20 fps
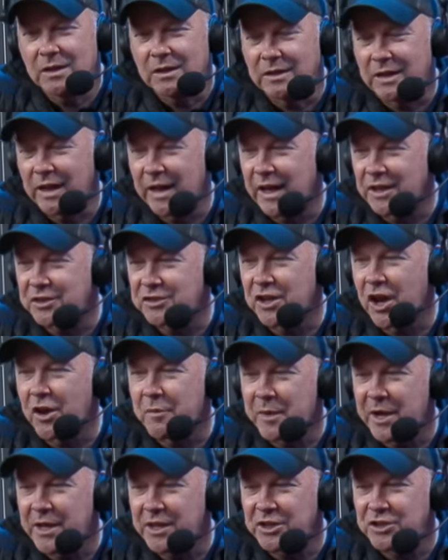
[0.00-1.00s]
Yeah,
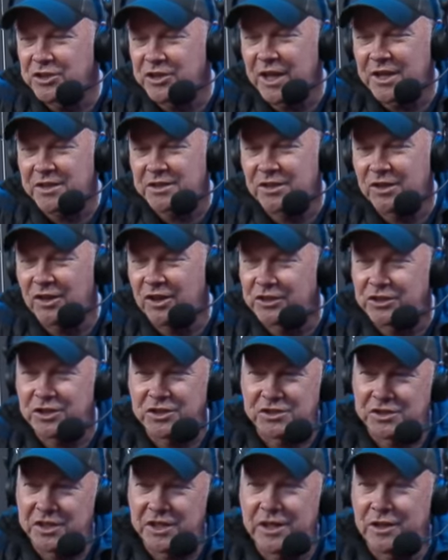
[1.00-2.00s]
so many, Jess, and I
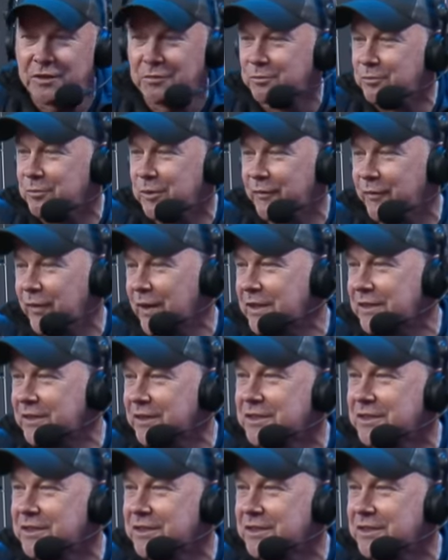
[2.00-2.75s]
just sit here reflect.